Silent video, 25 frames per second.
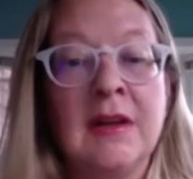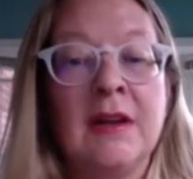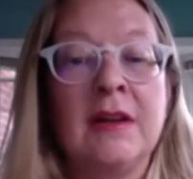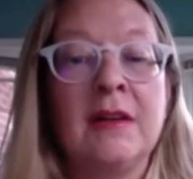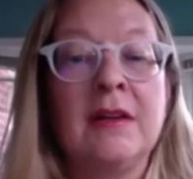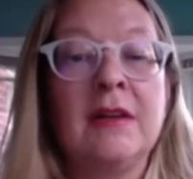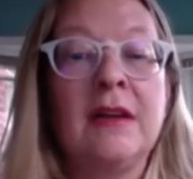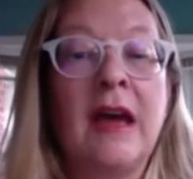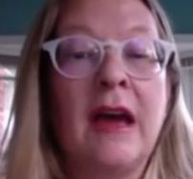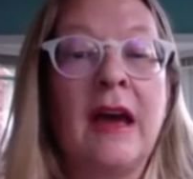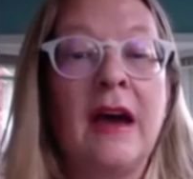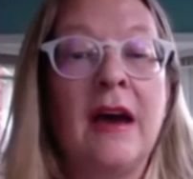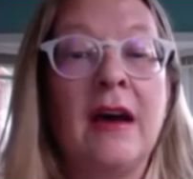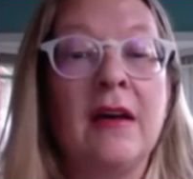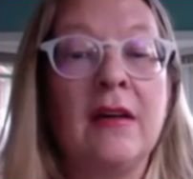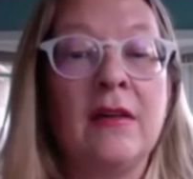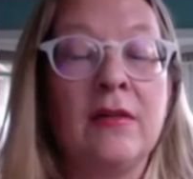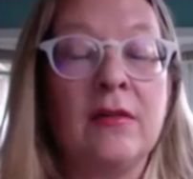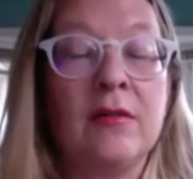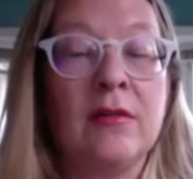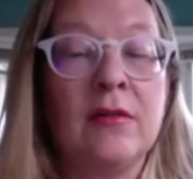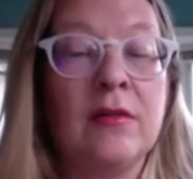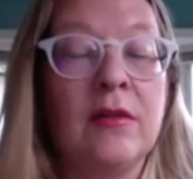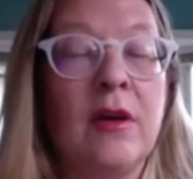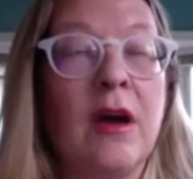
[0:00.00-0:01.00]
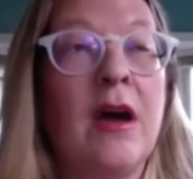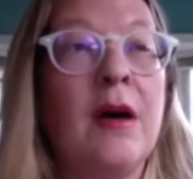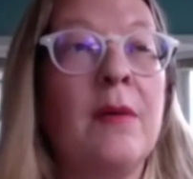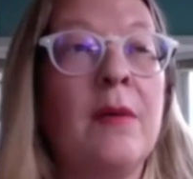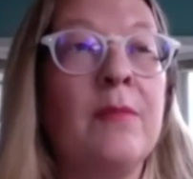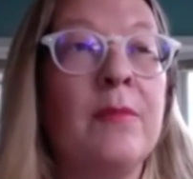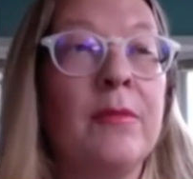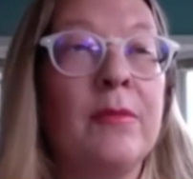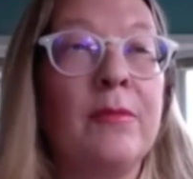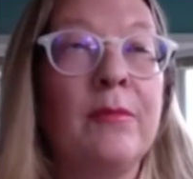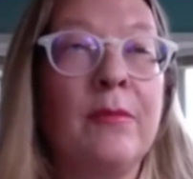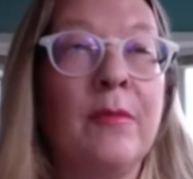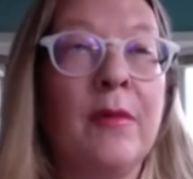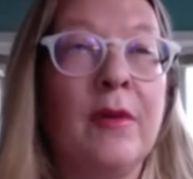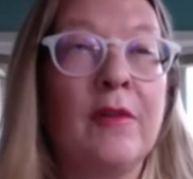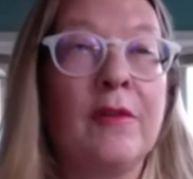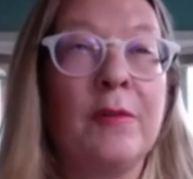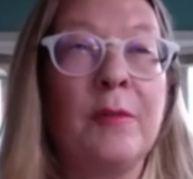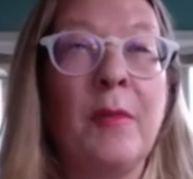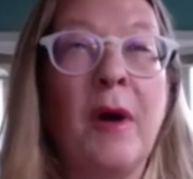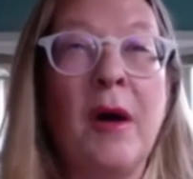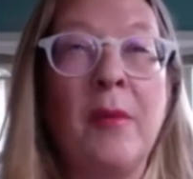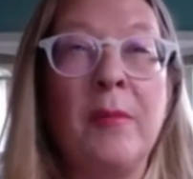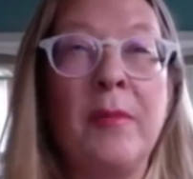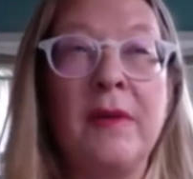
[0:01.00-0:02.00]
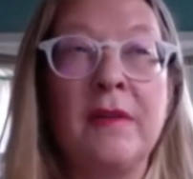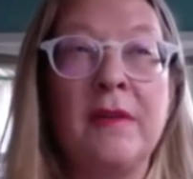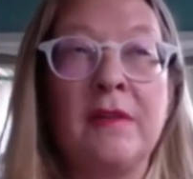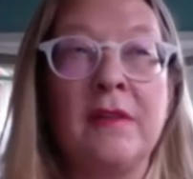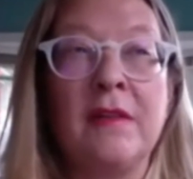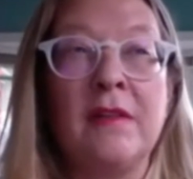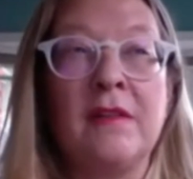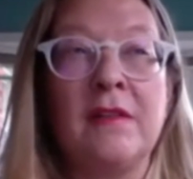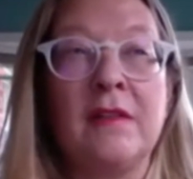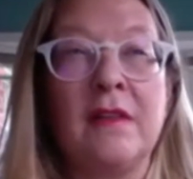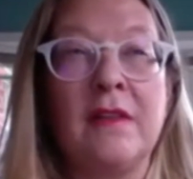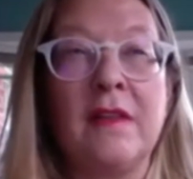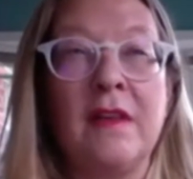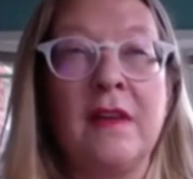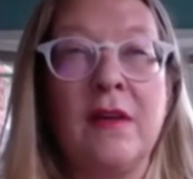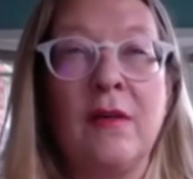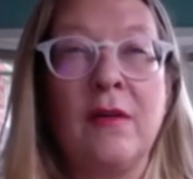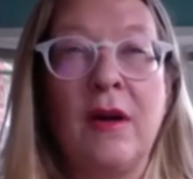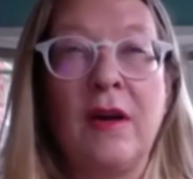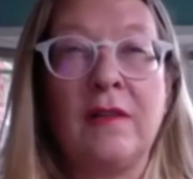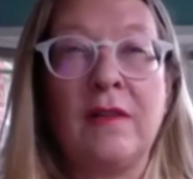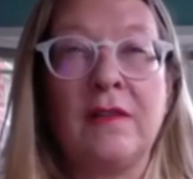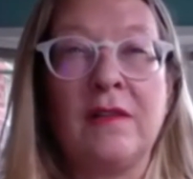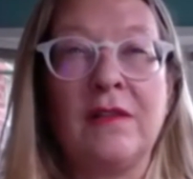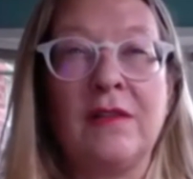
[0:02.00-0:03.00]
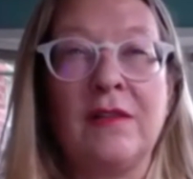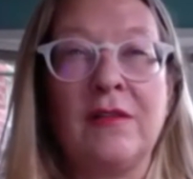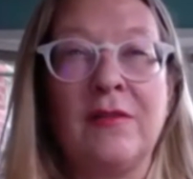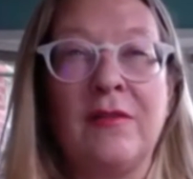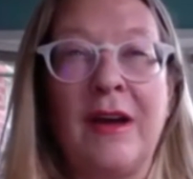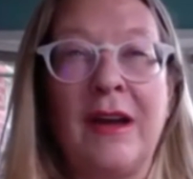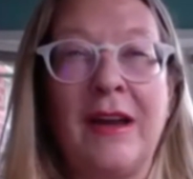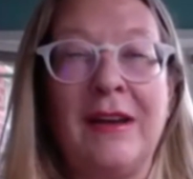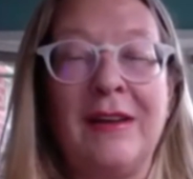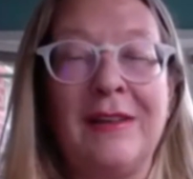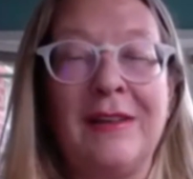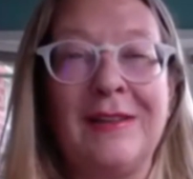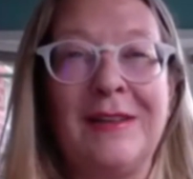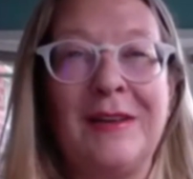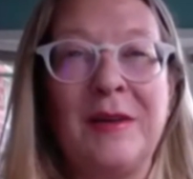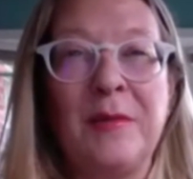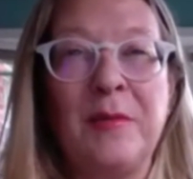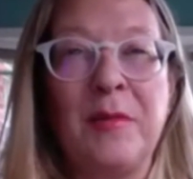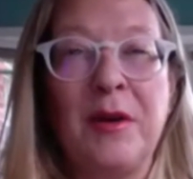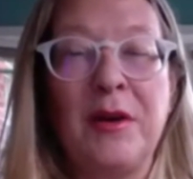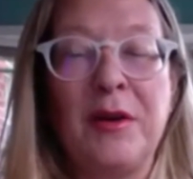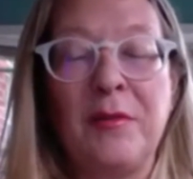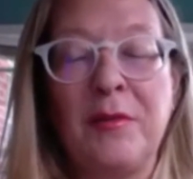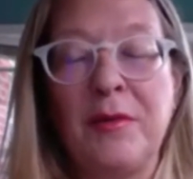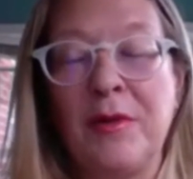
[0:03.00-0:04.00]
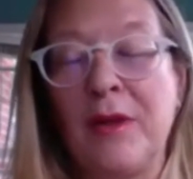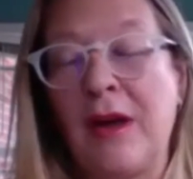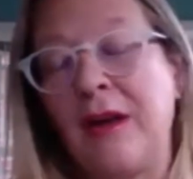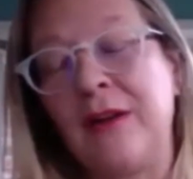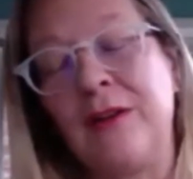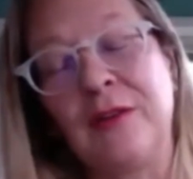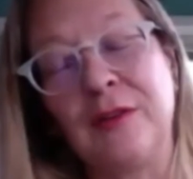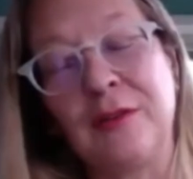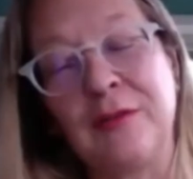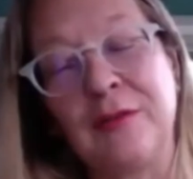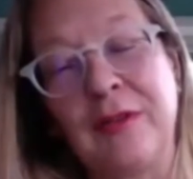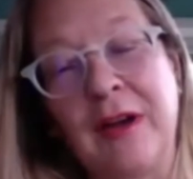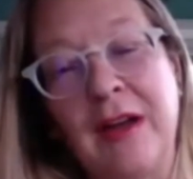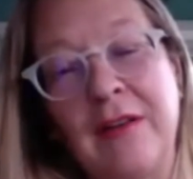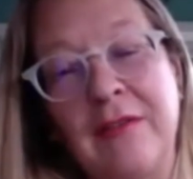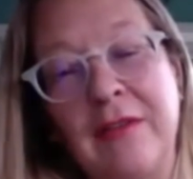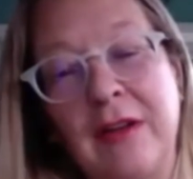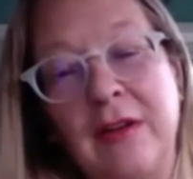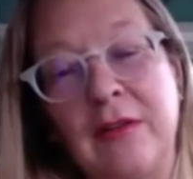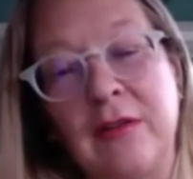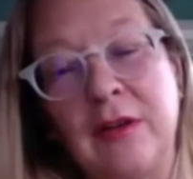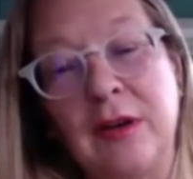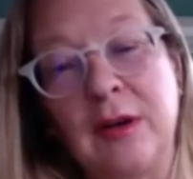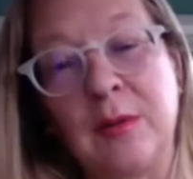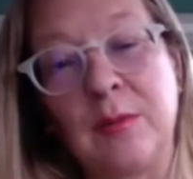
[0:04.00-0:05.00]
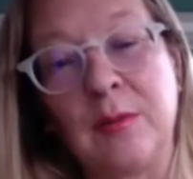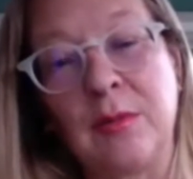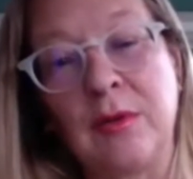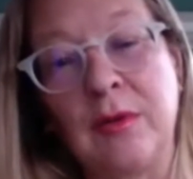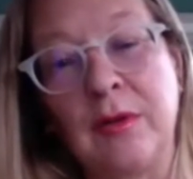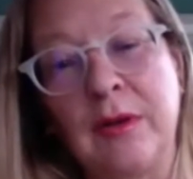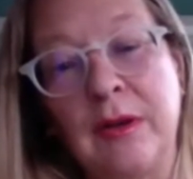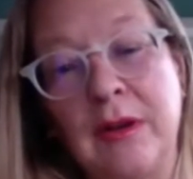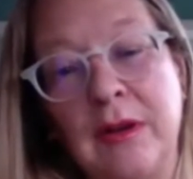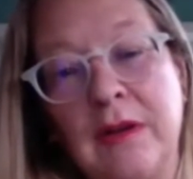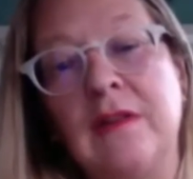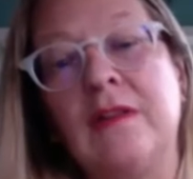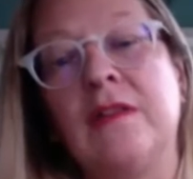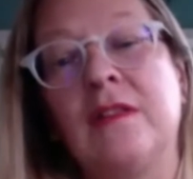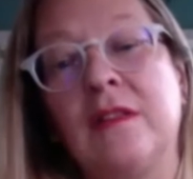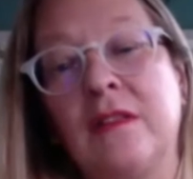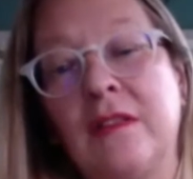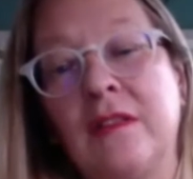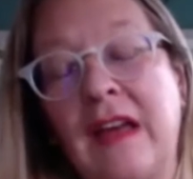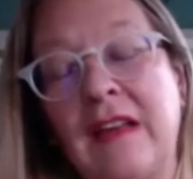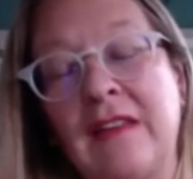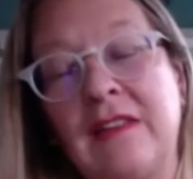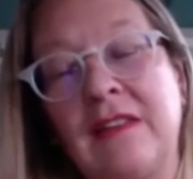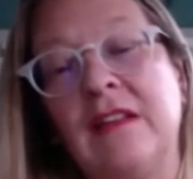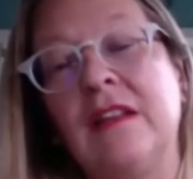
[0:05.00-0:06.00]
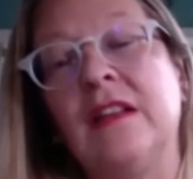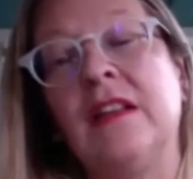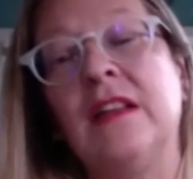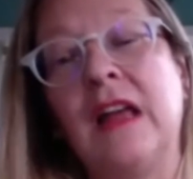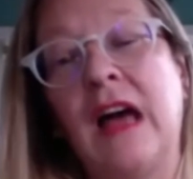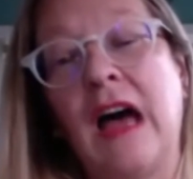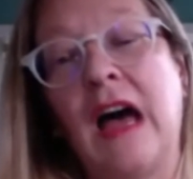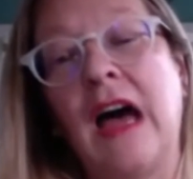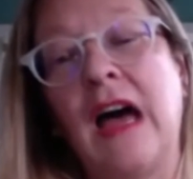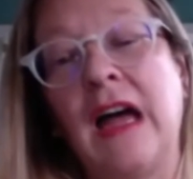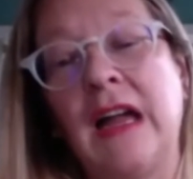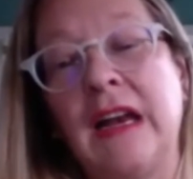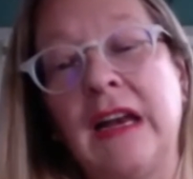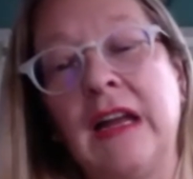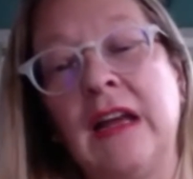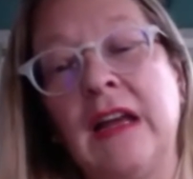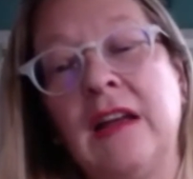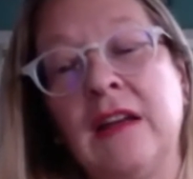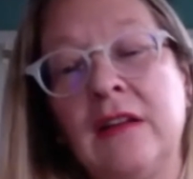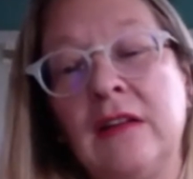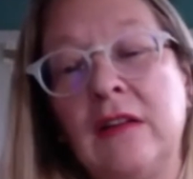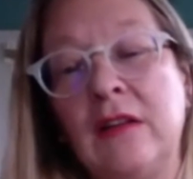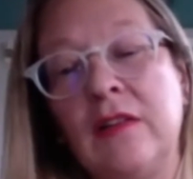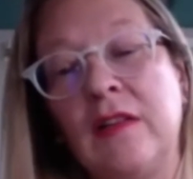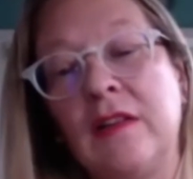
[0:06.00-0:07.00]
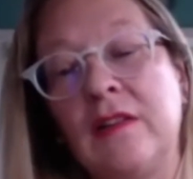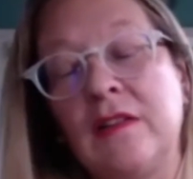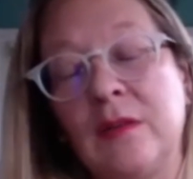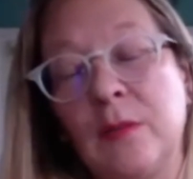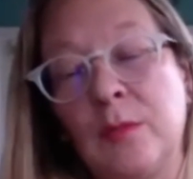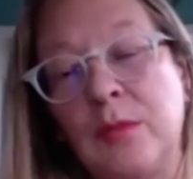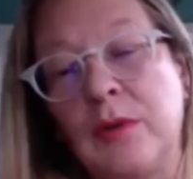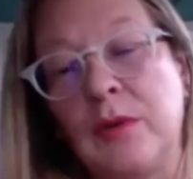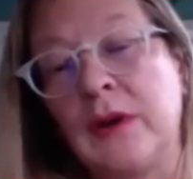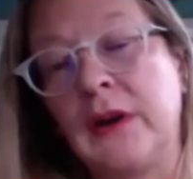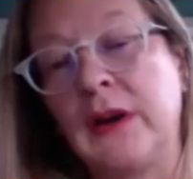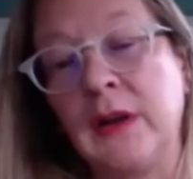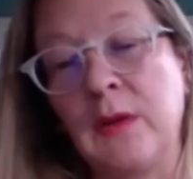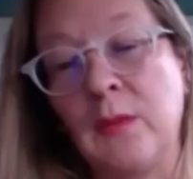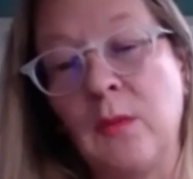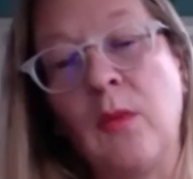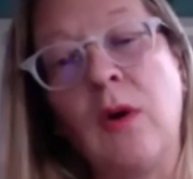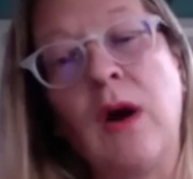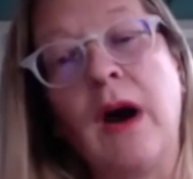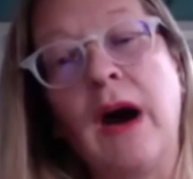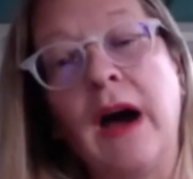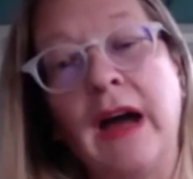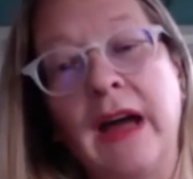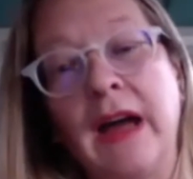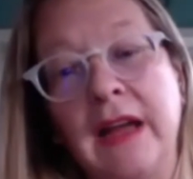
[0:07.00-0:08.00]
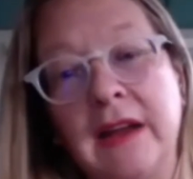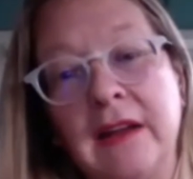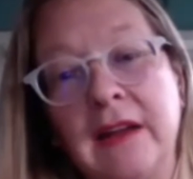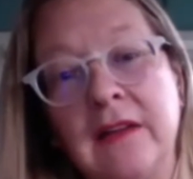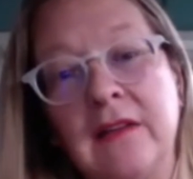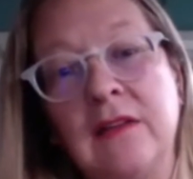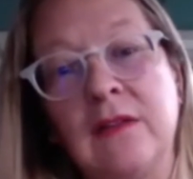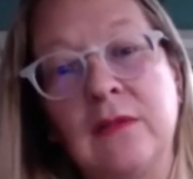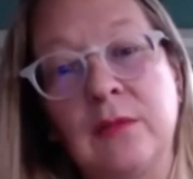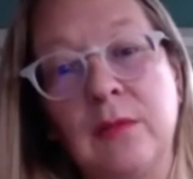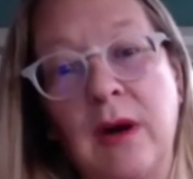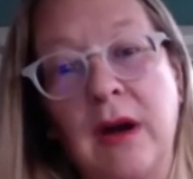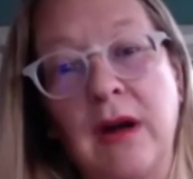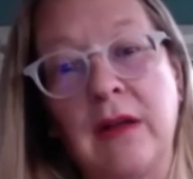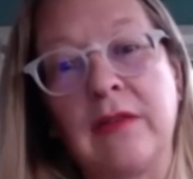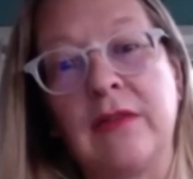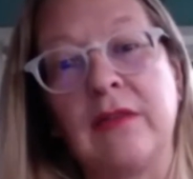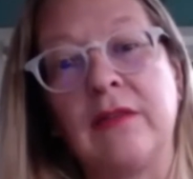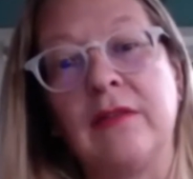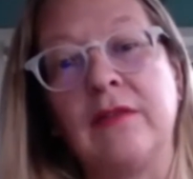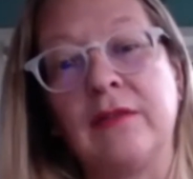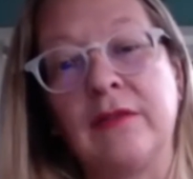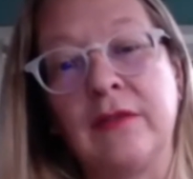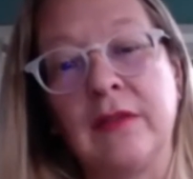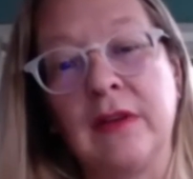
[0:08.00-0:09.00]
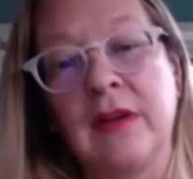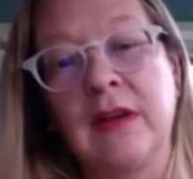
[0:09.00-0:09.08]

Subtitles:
Now, a small business in the US is defined as anybody with under 500 employees. So that's a lot, that's a pretty wide swath of,